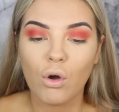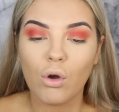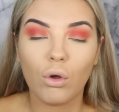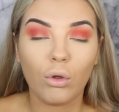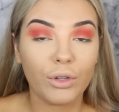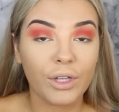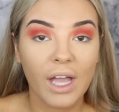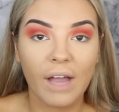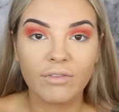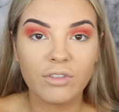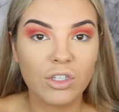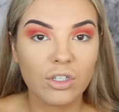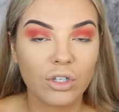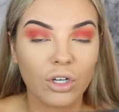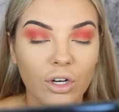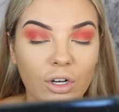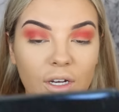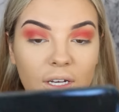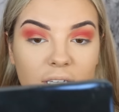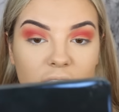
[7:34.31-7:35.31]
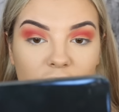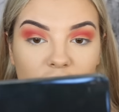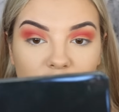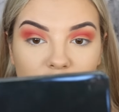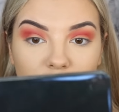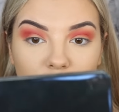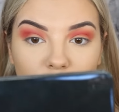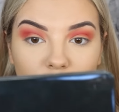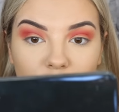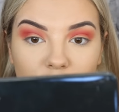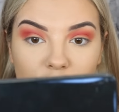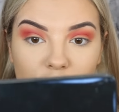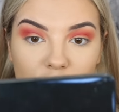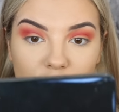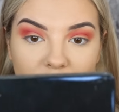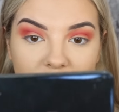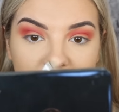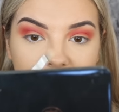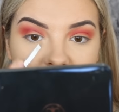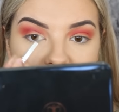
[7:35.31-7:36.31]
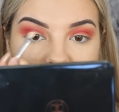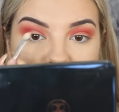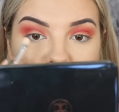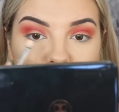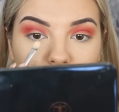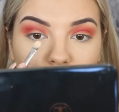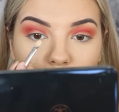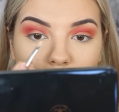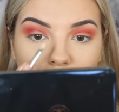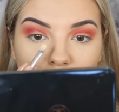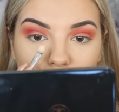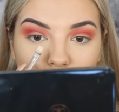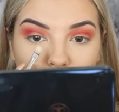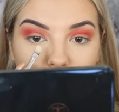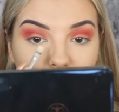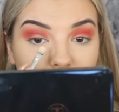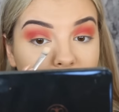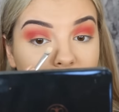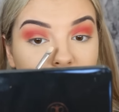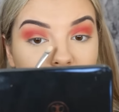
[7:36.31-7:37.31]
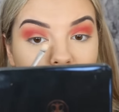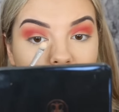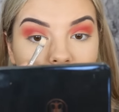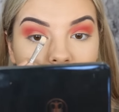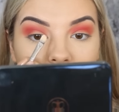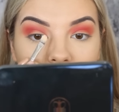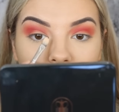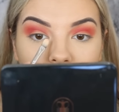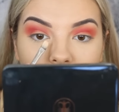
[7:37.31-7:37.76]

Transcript: all you have to do is just look straight into your mirror,